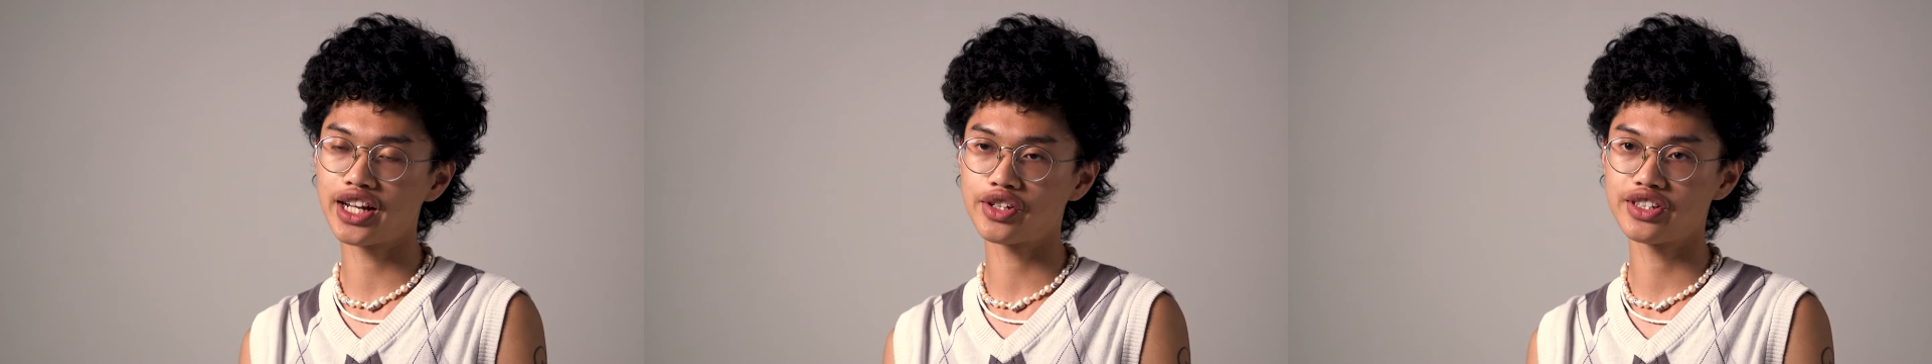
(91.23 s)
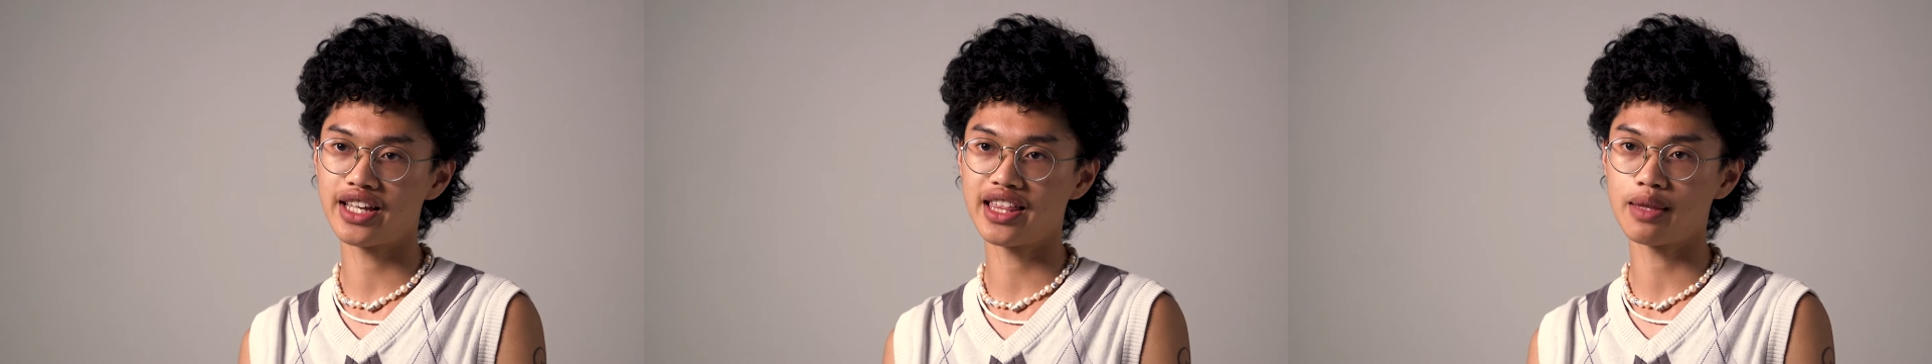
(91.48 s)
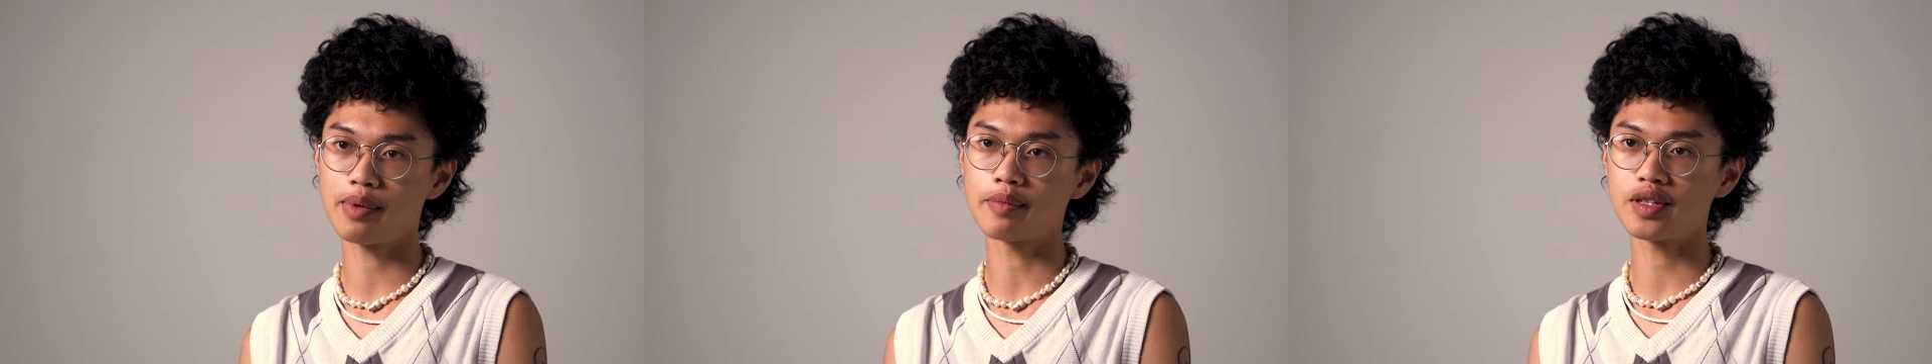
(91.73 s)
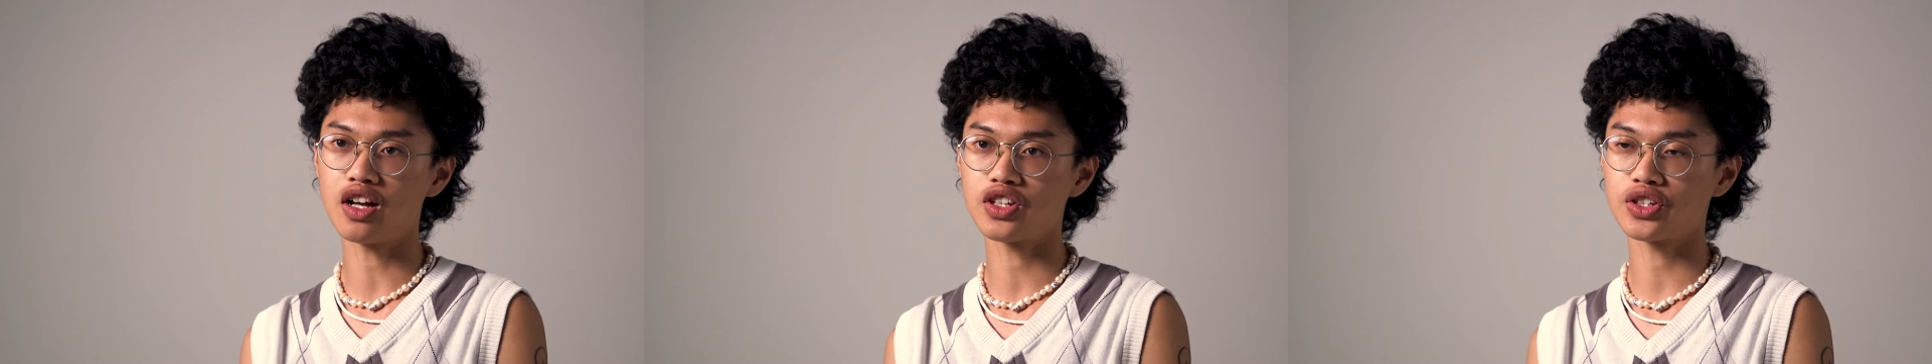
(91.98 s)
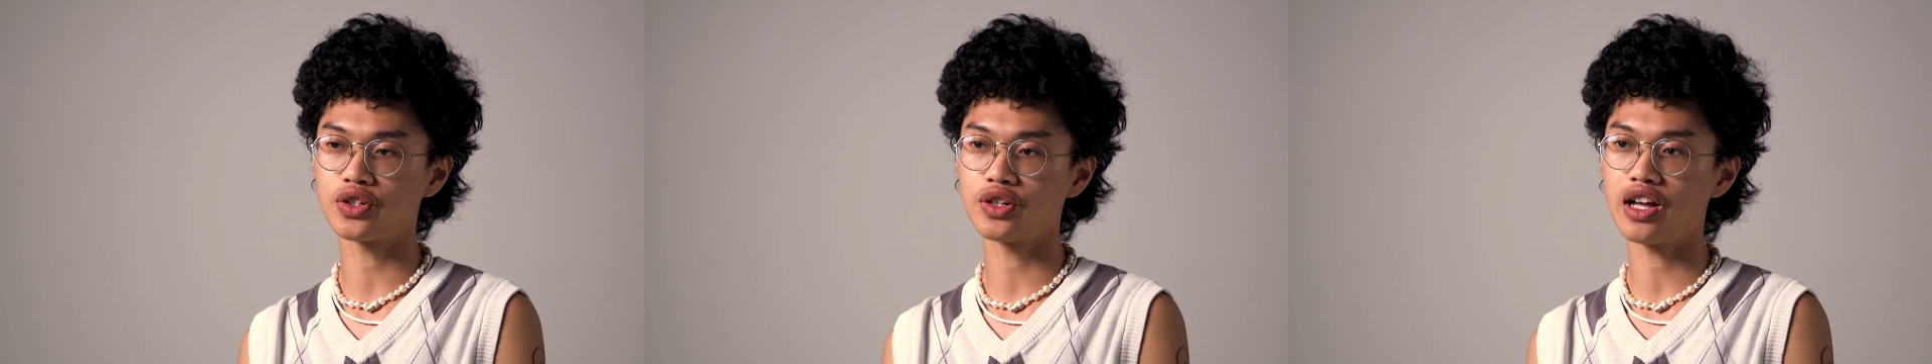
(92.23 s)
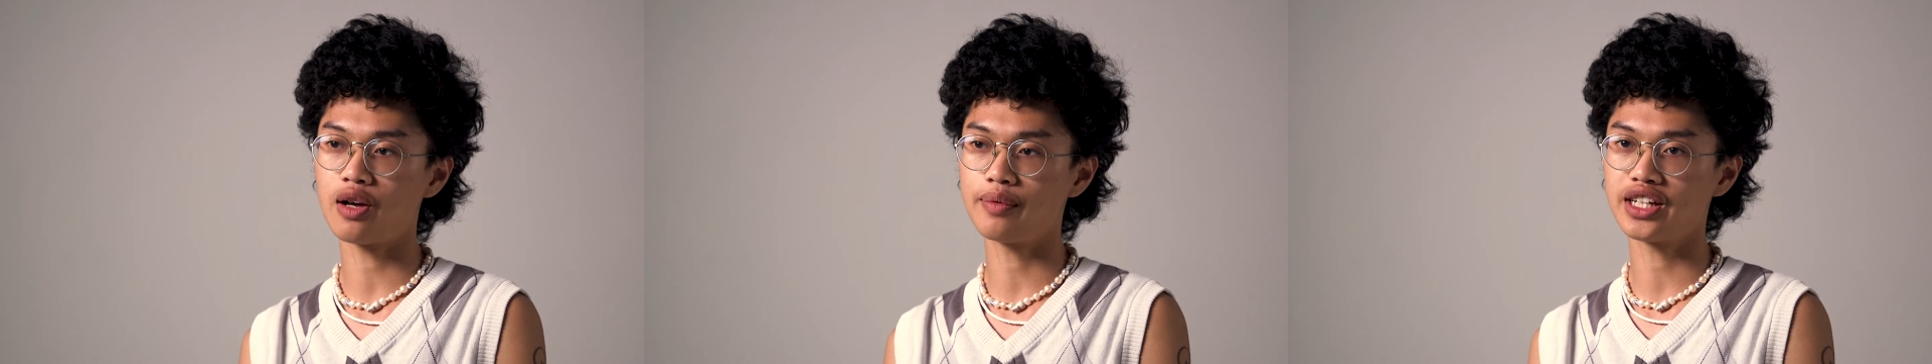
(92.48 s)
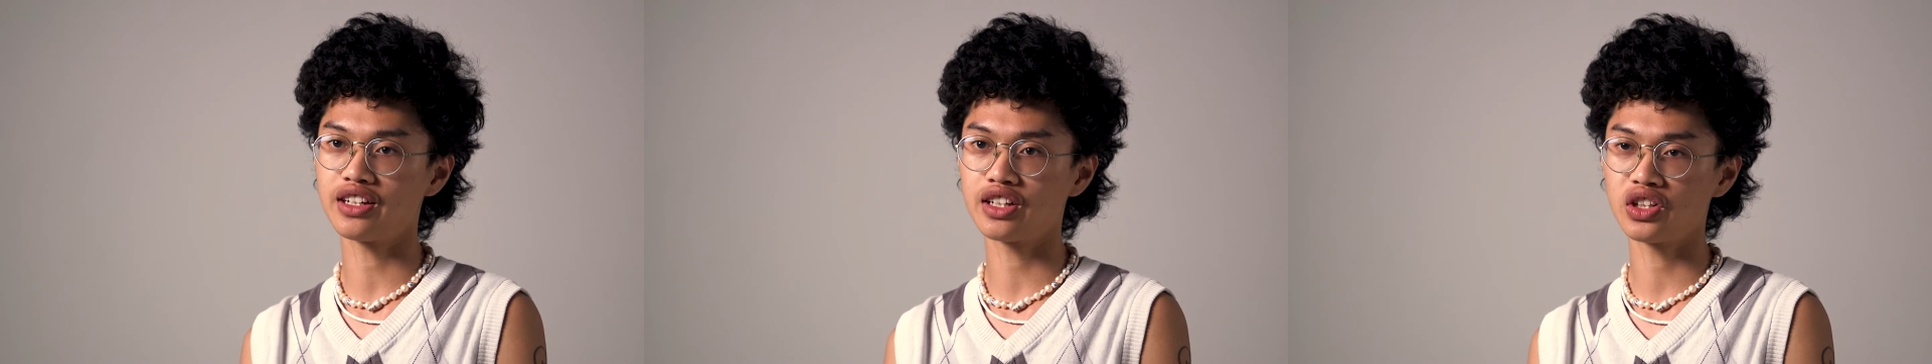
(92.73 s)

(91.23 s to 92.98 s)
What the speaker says: chrysanthemums also helped me